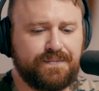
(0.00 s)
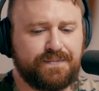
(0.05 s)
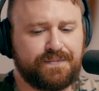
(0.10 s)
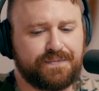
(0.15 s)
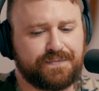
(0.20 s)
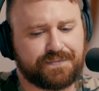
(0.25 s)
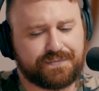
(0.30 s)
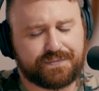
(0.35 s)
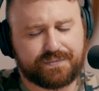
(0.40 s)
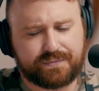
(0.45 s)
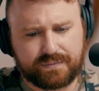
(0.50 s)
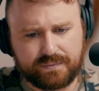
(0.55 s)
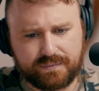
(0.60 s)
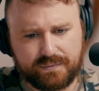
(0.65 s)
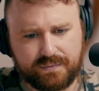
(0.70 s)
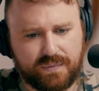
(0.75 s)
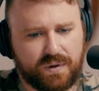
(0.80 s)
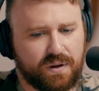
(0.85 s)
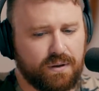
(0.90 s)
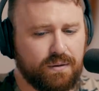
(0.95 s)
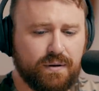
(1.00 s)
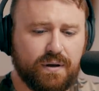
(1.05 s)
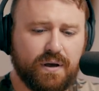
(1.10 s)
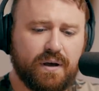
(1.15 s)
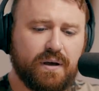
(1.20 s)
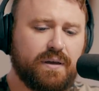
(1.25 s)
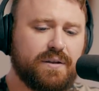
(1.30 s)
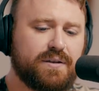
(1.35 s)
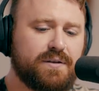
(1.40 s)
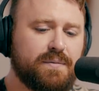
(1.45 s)

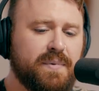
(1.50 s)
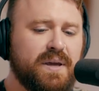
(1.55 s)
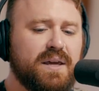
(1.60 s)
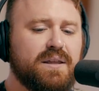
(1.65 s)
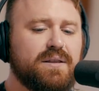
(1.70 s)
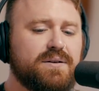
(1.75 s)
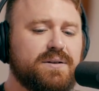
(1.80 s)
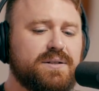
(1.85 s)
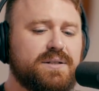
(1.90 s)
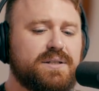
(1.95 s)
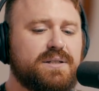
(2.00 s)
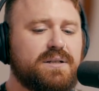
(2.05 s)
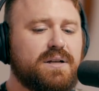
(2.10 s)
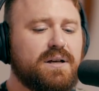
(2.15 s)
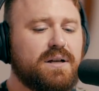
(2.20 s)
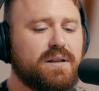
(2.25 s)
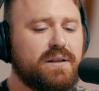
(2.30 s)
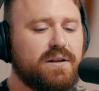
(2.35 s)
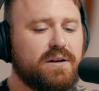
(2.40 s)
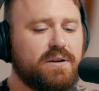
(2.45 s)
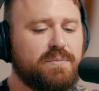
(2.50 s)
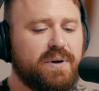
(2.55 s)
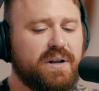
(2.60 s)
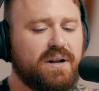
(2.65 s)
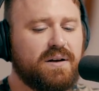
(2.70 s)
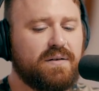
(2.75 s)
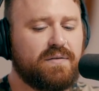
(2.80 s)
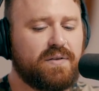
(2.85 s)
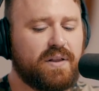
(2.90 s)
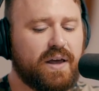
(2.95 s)
to me, there's a little
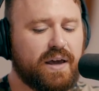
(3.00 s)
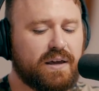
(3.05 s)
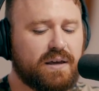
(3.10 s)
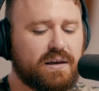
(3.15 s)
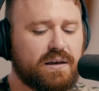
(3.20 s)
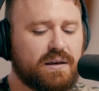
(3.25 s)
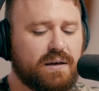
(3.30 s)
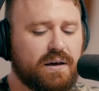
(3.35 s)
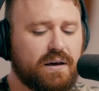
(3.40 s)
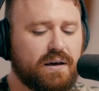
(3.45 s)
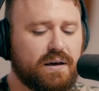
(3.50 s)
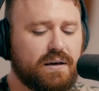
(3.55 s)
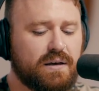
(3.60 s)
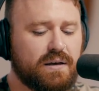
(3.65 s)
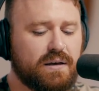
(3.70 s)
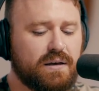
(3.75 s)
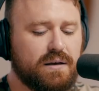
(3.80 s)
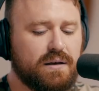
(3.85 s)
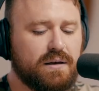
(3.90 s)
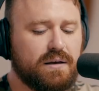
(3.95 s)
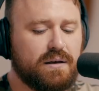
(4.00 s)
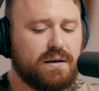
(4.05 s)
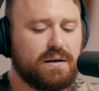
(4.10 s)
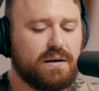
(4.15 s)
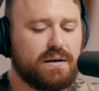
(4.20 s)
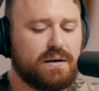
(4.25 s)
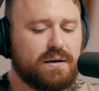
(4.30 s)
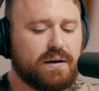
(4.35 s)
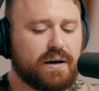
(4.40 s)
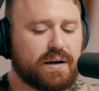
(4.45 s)
bit of like
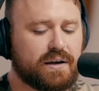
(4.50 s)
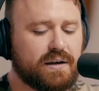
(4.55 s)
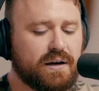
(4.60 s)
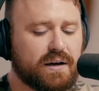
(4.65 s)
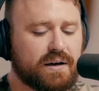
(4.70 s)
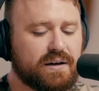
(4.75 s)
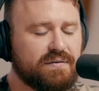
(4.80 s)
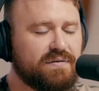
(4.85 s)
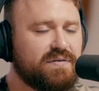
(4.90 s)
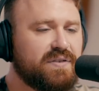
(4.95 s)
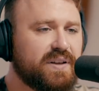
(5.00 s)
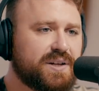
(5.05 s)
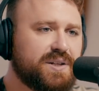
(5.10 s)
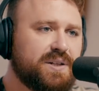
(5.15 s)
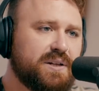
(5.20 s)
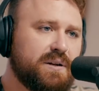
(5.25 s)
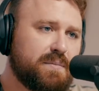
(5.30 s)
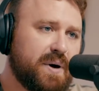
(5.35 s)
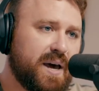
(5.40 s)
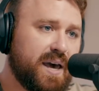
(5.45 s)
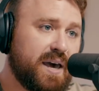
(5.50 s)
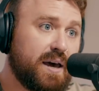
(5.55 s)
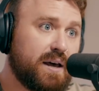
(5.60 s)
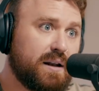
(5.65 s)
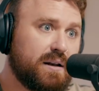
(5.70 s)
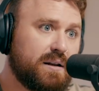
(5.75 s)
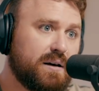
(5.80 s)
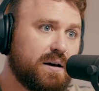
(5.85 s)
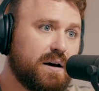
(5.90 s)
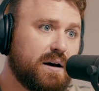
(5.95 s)
a, a confliction in my
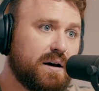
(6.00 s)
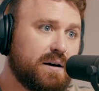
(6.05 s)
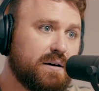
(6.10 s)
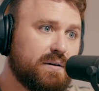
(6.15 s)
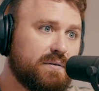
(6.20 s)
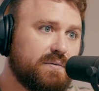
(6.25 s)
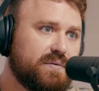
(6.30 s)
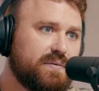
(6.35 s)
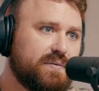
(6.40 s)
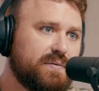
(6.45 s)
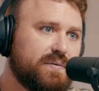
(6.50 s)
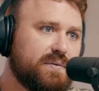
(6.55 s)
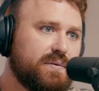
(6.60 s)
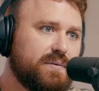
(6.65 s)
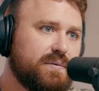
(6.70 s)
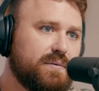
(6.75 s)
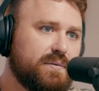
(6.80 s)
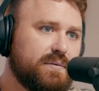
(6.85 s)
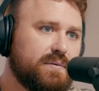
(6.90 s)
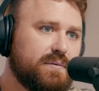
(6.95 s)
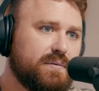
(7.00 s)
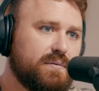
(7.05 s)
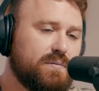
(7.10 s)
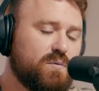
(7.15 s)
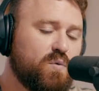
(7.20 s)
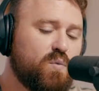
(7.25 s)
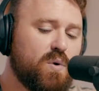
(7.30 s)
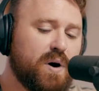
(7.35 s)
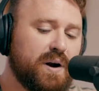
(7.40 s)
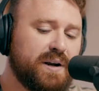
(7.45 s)
head of
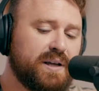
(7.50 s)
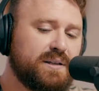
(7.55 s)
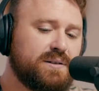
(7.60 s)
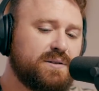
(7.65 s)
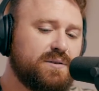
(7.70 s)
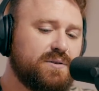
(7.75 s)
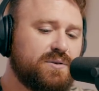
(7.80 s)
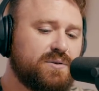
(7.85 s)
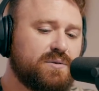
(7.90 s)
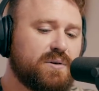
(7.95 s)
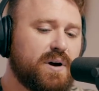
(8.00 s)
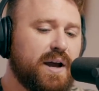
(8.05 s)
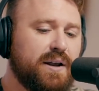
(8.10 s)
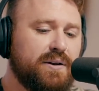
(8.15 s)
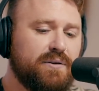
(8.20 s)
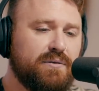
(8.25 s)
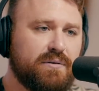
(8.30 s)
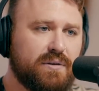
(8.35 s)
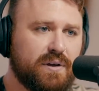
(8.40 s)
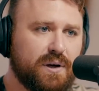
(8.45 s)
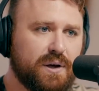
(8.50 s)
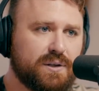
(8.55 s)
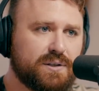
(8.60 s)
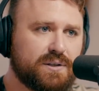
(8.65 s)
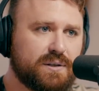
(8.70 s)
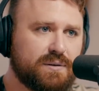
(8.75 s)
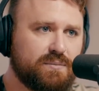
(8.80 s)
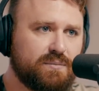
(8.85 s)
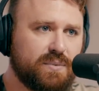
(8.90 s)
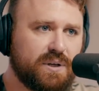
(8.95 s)
wanting to try new
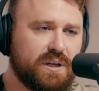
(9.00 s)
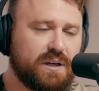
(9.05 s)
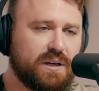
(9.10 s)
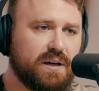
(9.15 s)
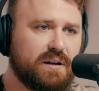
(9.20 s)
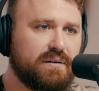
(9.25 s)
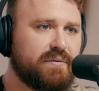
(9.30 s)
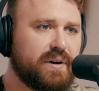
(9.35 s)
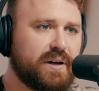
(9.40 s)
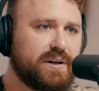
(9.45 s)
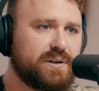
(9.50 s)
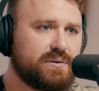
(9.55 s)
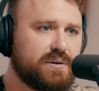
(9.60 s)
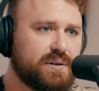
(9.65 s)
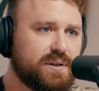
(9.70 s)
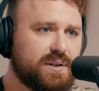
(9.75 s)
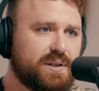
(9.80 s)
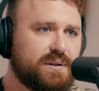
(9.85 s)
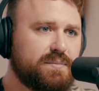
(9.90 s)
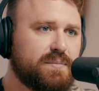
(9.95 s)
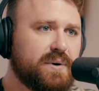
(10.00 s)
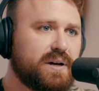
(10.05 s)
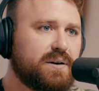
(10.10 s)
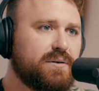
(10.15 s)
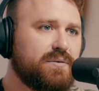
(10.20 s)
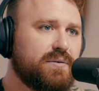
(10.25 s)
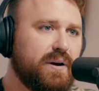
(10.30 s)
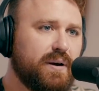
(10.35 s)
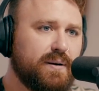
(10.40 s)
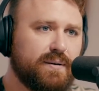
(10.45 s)
things and be adventurous in my
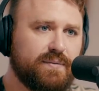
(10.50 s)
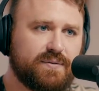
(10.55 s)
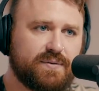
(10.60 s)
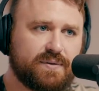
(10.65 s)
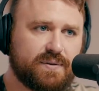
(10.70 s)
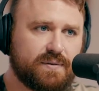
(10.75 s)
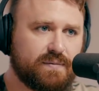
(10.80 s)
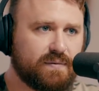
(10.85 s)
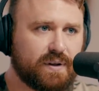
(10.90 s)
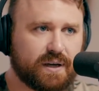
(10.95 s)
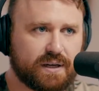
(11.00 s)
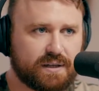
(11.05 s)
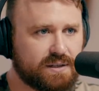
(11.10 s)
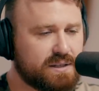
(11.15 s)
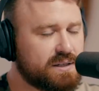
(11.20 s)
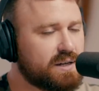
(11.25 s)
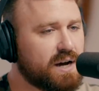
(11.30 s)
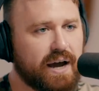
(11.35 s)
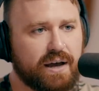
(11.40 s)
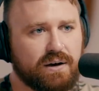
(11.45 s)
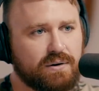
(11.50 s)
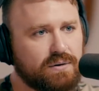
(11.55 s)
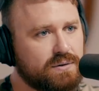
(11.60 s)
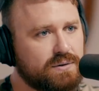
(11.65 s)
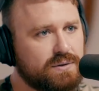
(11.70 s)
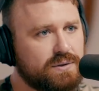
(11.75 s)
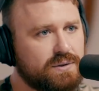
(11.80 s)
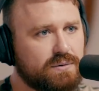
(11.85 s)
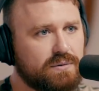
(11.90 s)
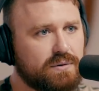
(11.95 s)
creatives, like
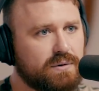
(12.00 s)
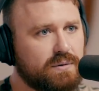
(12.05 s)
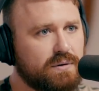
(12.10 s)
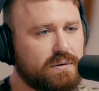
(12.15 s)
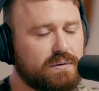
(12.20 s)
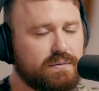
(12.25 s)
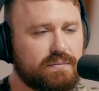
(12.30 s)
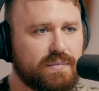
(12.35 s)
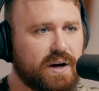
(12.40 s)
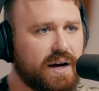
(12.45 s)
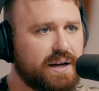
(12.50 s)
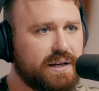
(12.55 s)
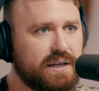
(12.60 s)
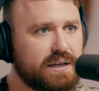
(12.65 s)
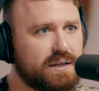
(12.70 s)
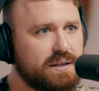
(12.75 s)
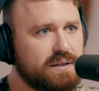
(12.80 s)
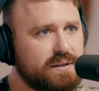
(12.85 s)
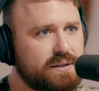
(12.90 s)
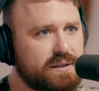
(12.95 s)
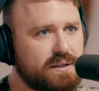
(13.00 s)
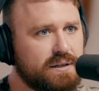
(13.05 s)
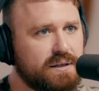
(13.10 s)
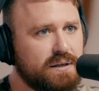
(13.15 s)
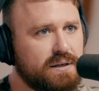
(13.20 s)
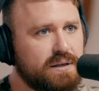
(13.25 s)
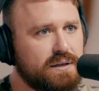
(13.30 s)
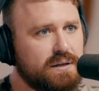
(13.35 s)
styles or ideas.